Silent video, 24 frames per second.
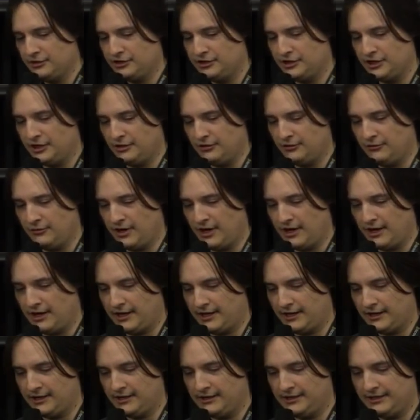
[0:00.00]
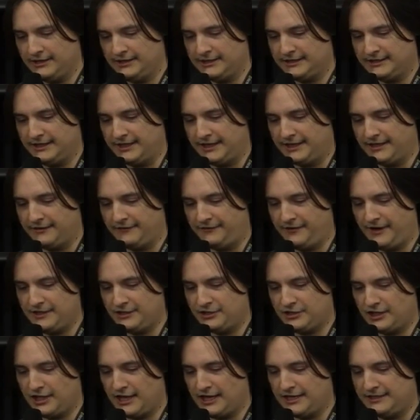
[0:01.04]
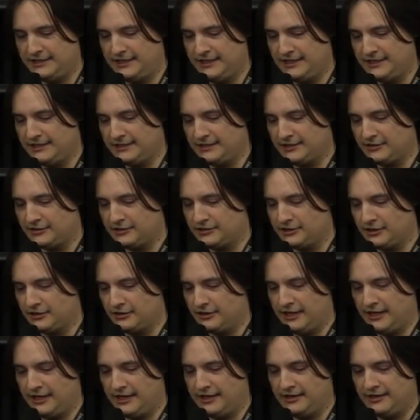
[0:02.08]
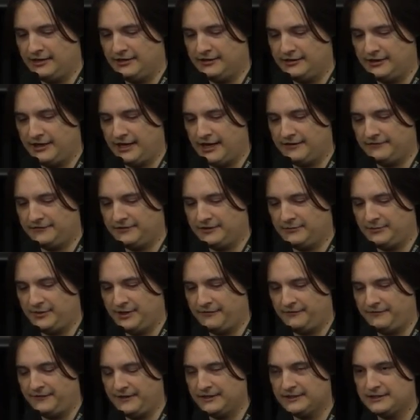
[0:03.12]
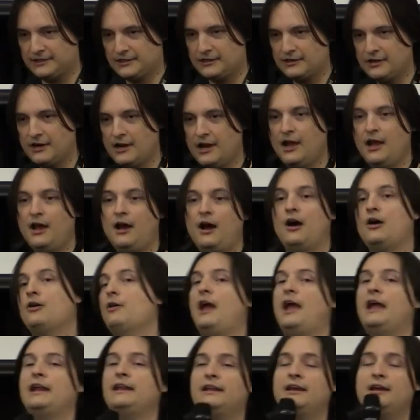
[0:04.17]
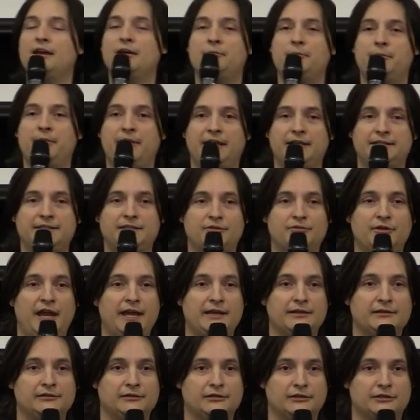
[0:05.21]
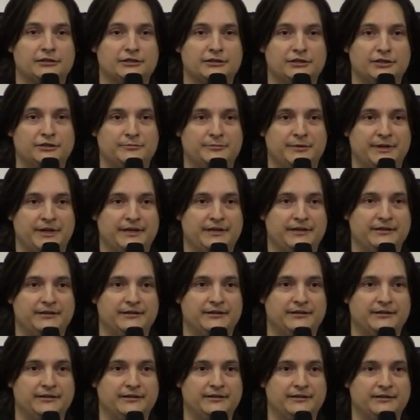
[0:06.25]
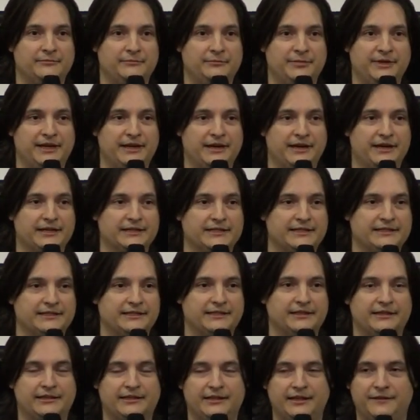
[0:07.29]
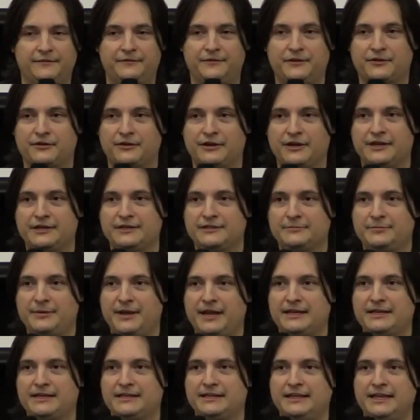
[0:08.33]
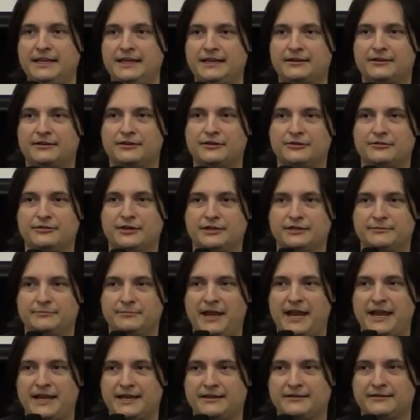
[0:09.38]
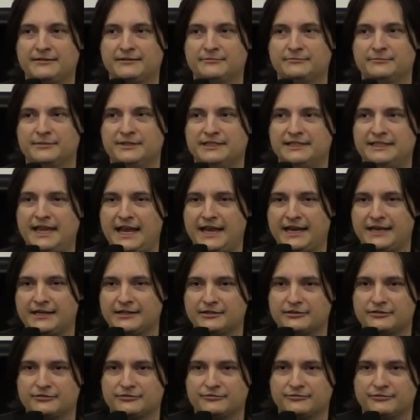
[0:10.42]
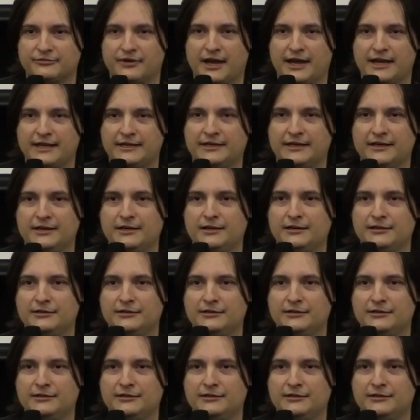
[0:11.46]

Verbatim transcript: so uh, let's see. Conventional ideas are dirty. You have to be a filter. Oh, and it's okay to look stupid because if you're an independent thinker, you can make mistakes, right?